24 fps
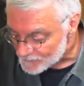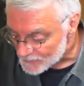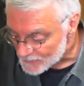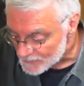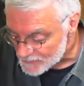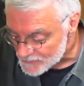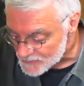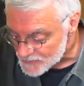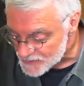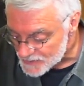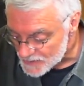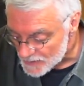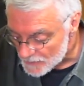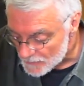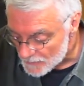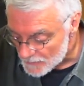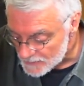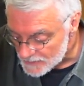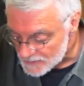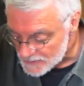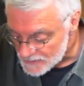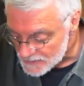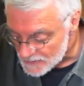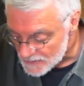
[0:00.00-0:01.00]
And so I
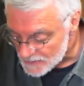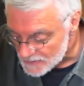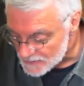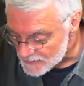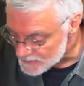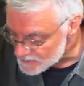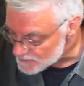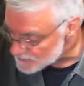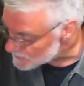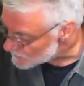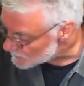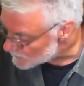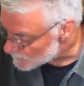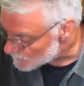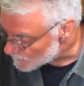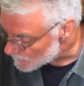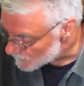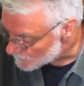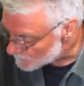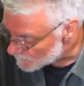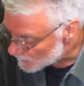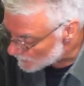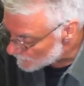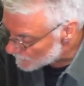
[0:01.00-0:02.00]
decided to
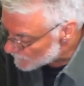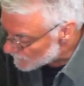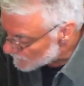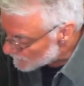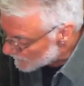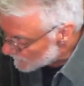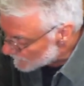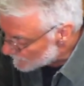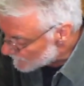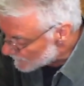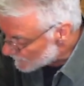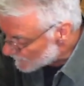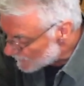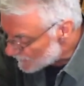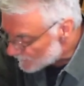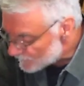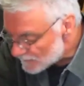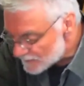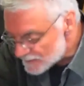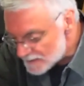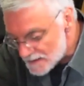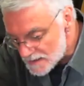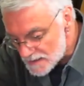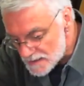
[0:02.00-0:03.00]
cover them up. I've
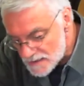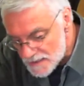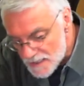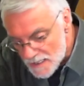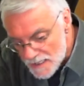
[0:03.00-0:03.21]
had this